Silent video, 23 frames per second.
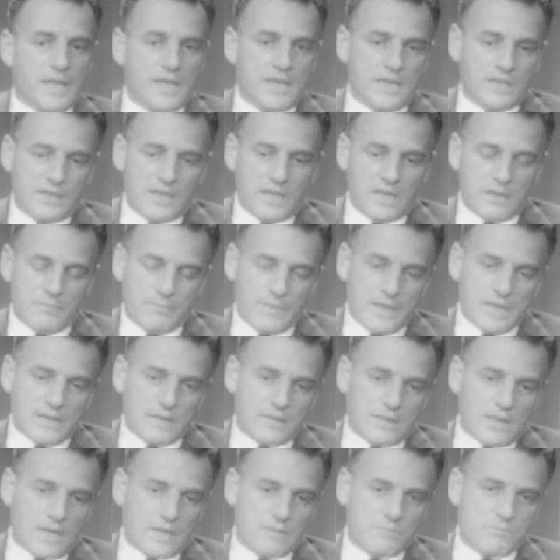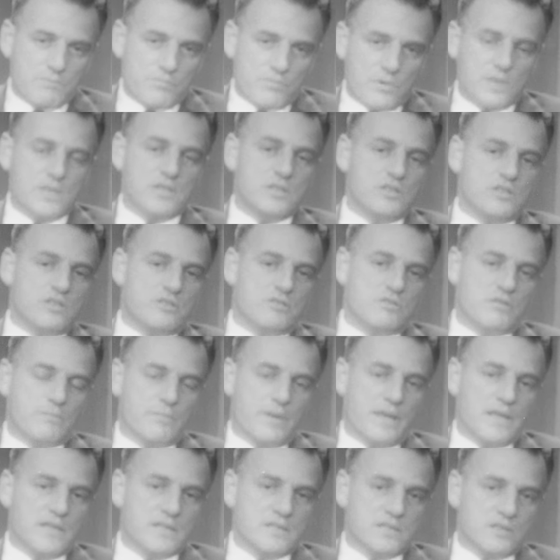It can make that bridge to a
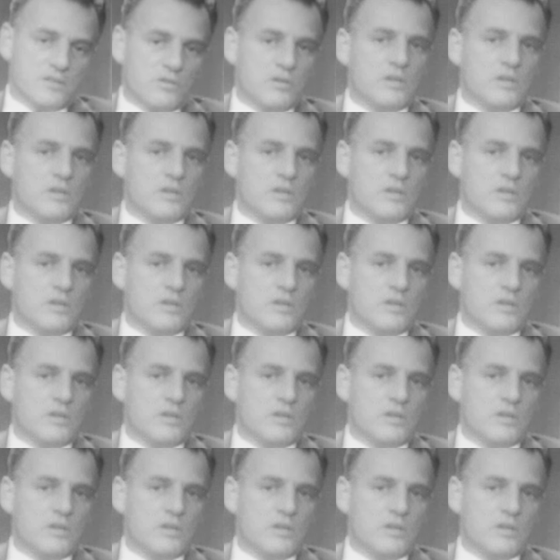mass